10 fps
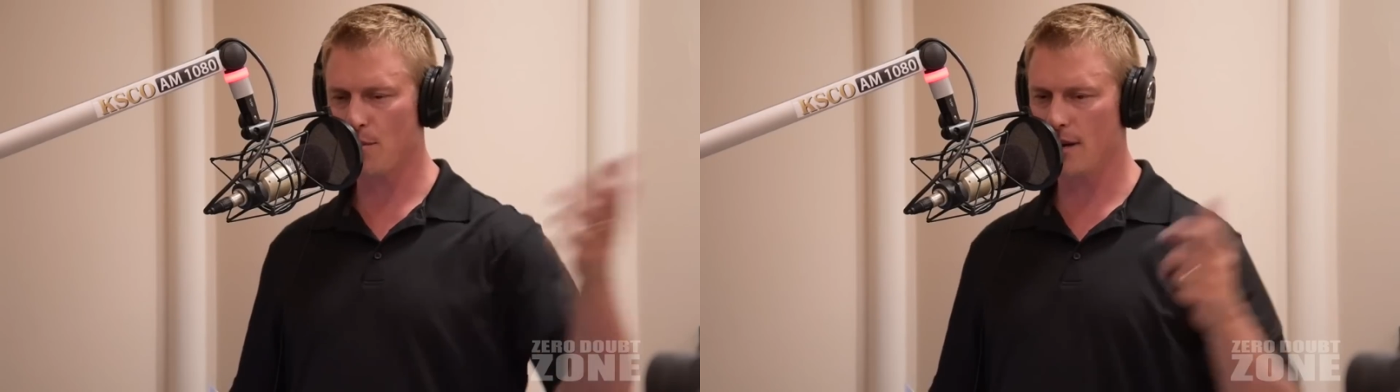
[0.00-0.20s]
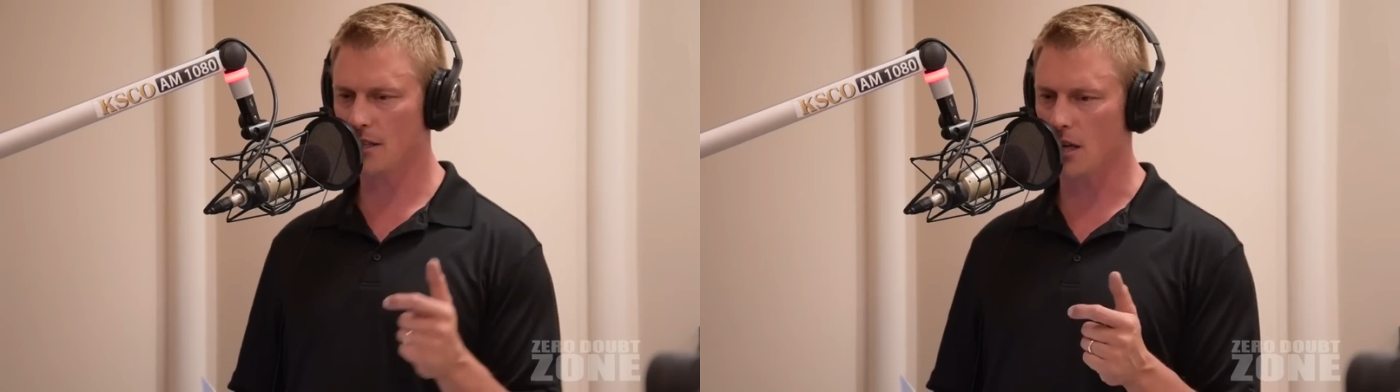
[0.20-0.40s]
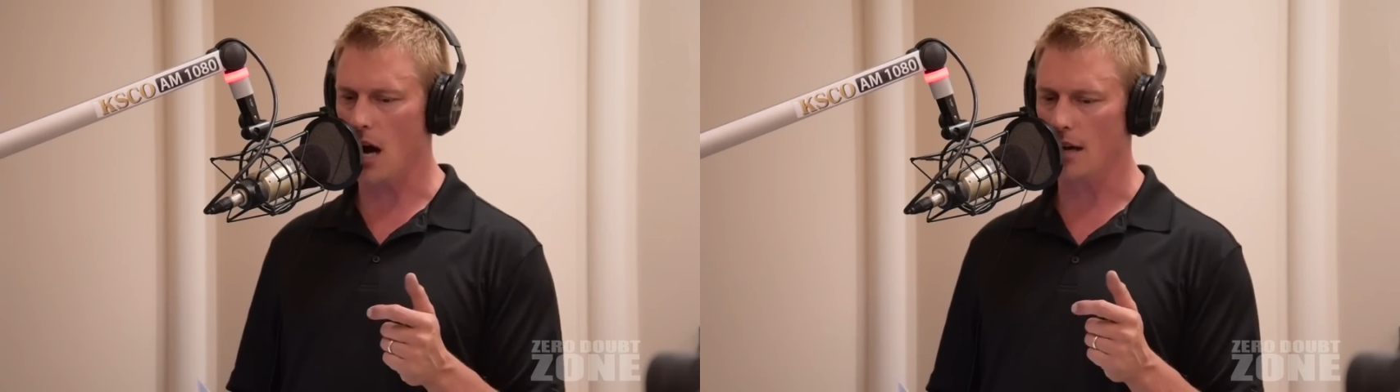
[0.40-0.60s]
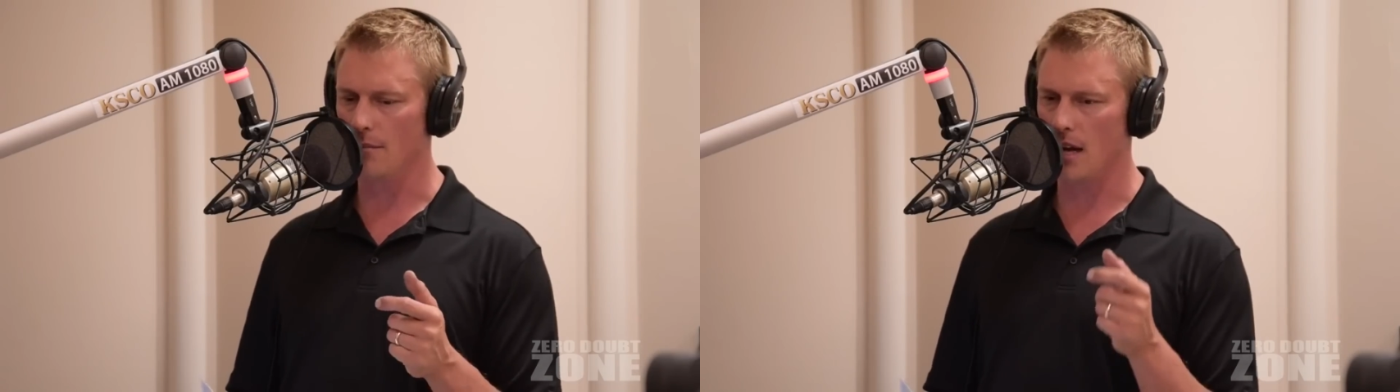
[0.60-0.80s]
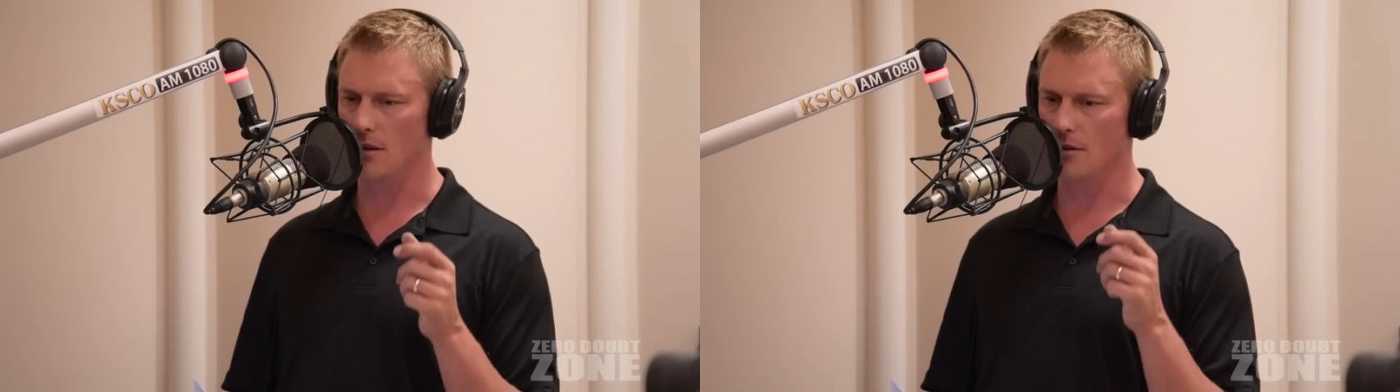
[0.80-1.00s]
Springs got
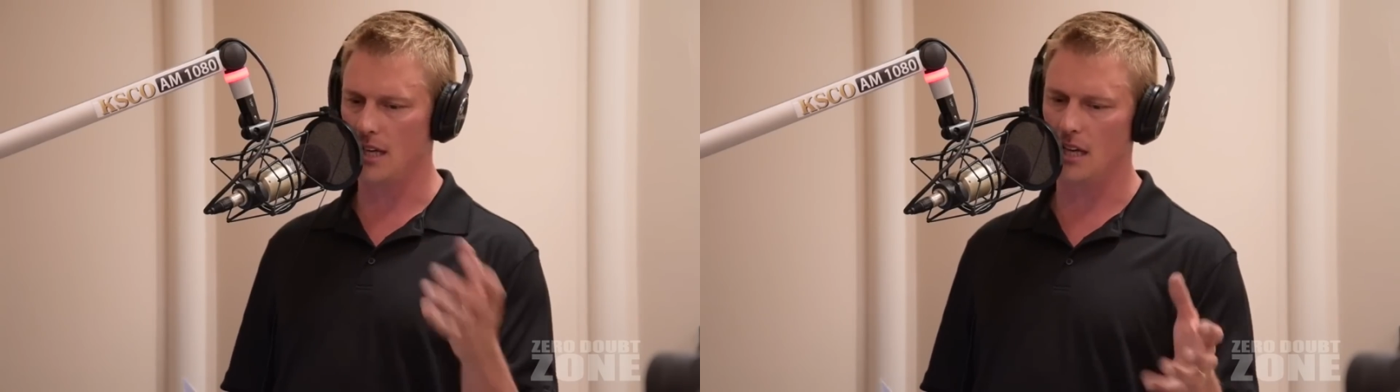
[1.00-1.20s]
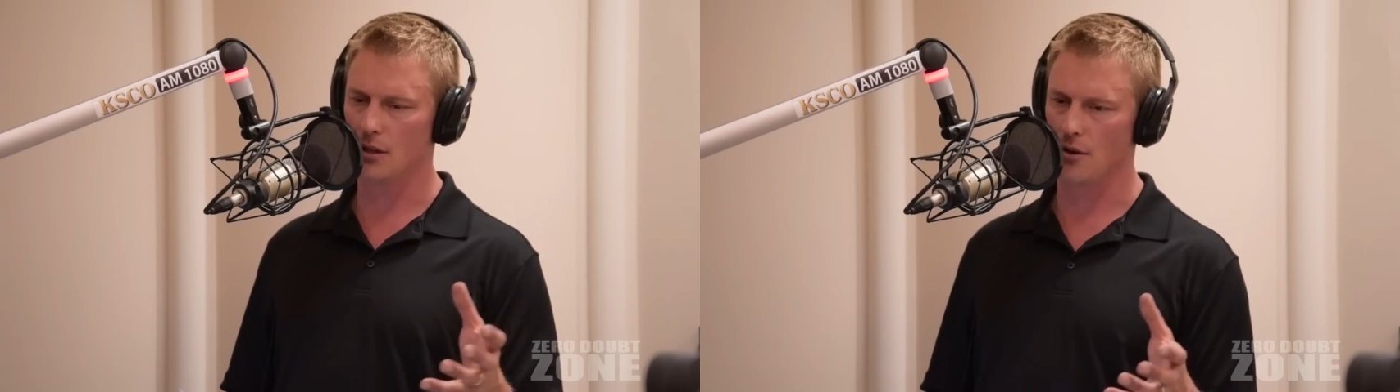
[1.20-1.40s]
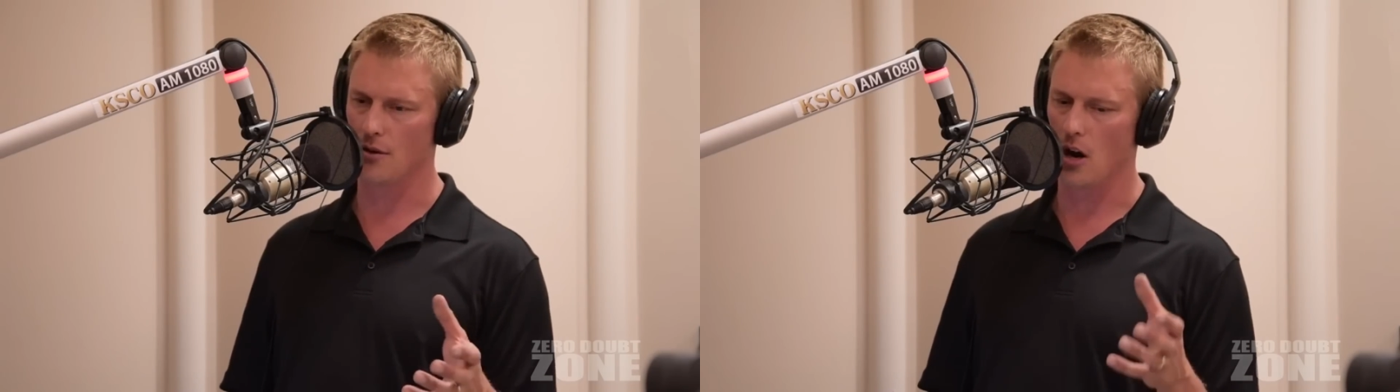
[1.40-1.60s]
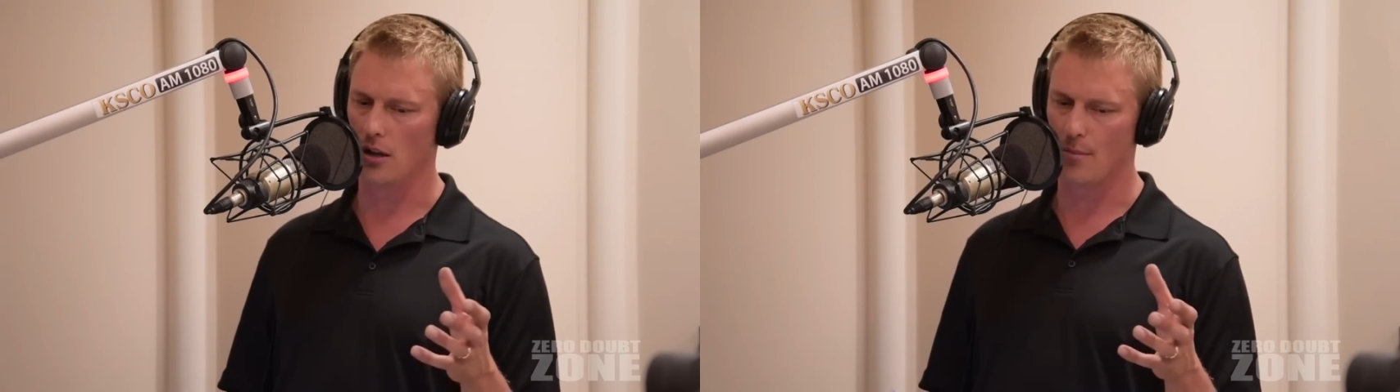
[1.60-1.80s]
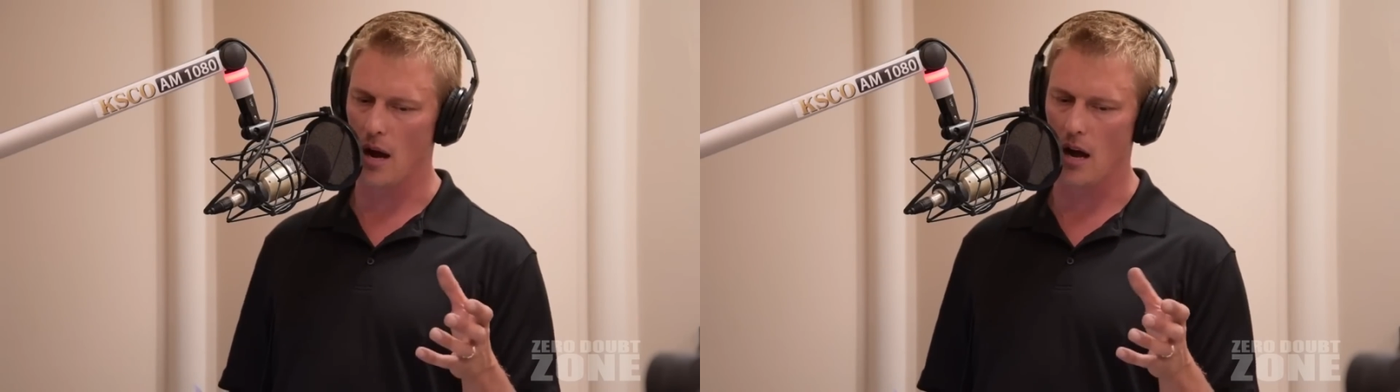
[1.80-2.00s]
and made their teeth turn
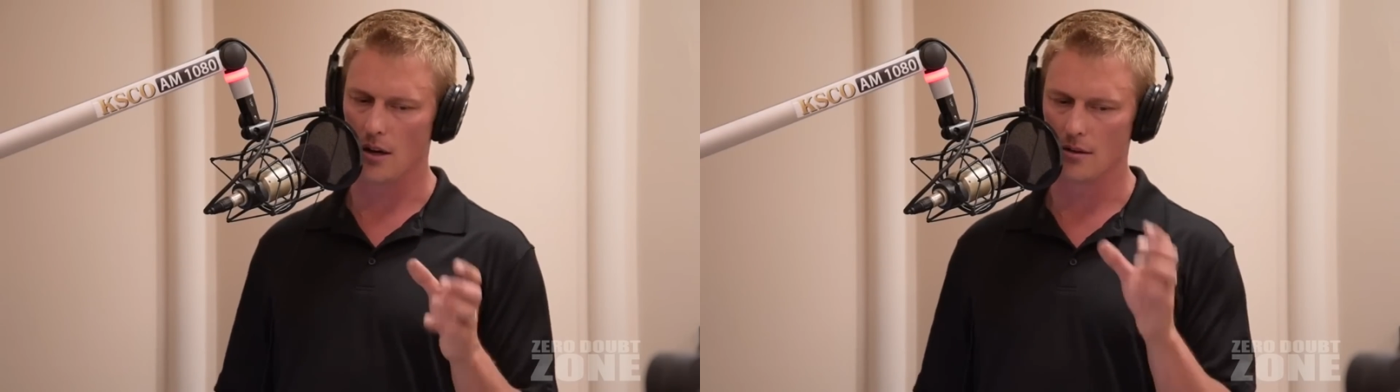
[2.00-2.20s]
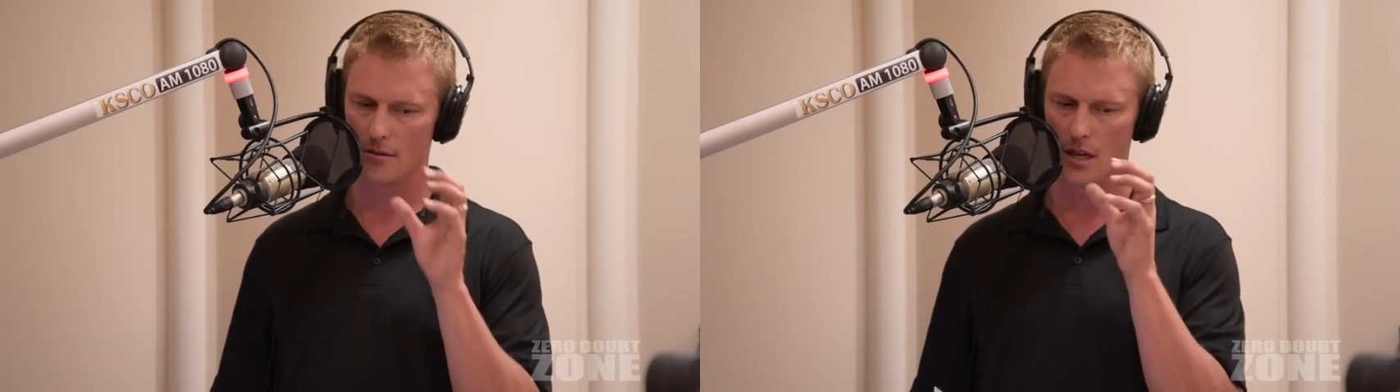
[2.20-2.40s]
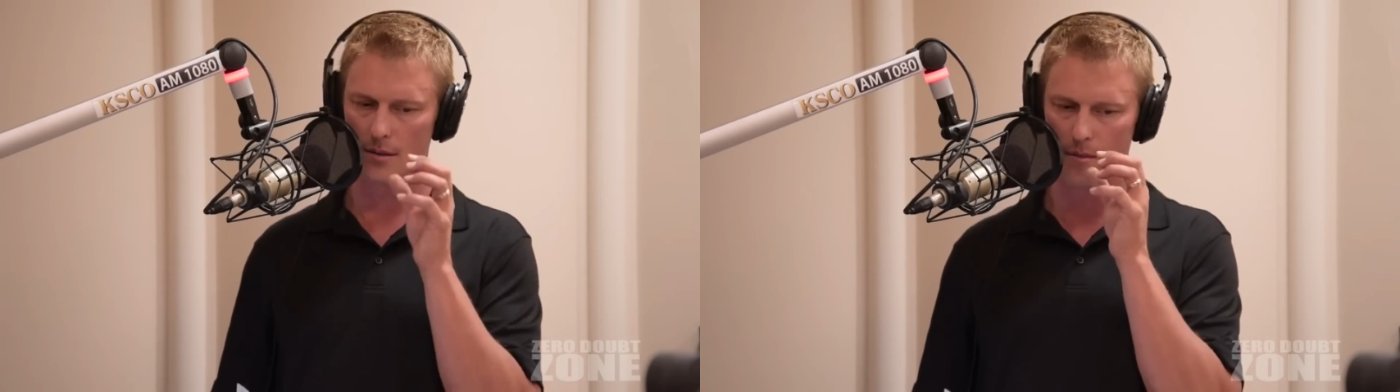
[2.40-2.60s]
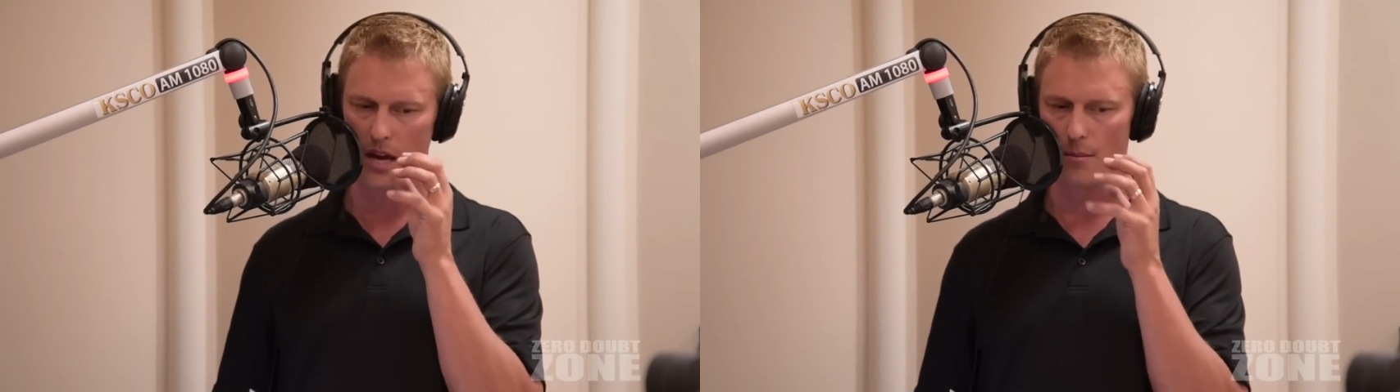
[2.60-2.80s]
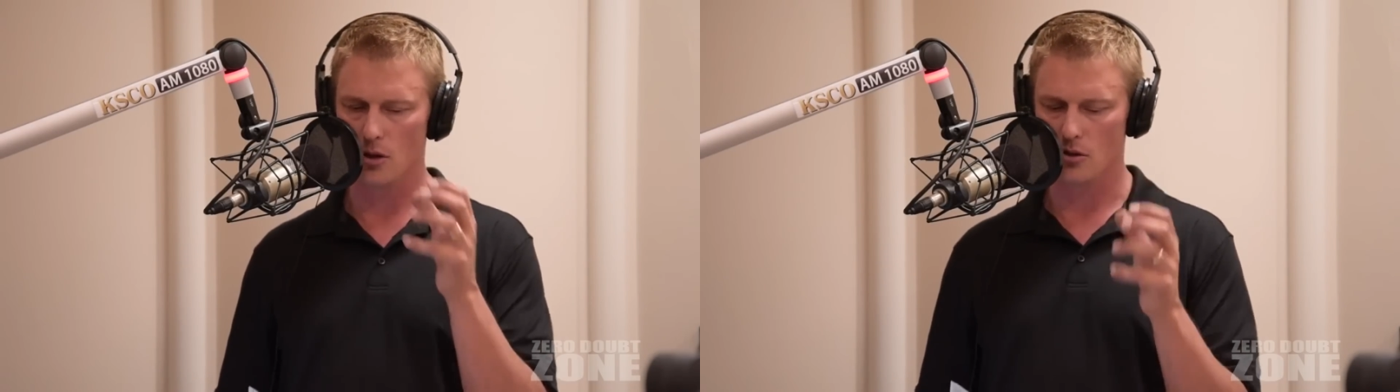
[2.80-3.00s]
gnarly brown and
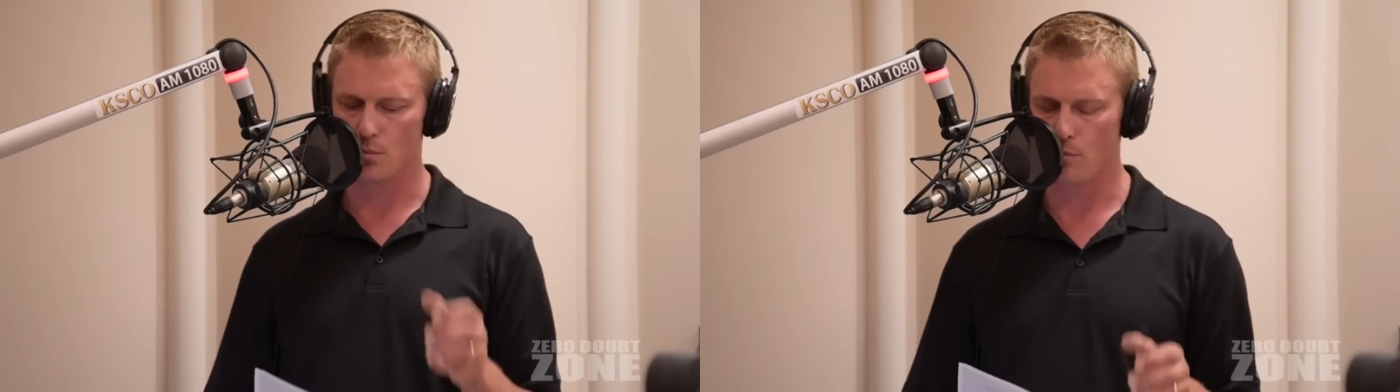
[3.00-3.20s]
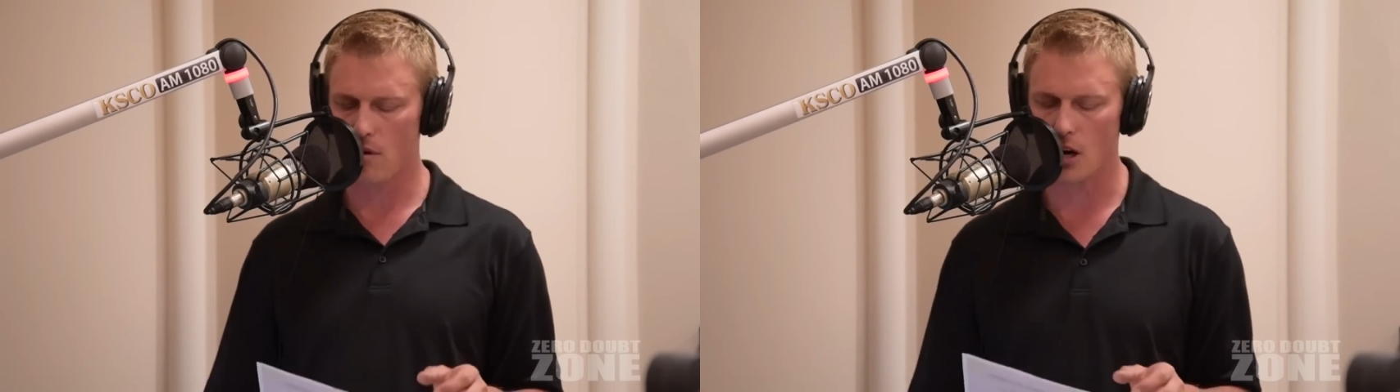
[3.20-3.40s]
made them all super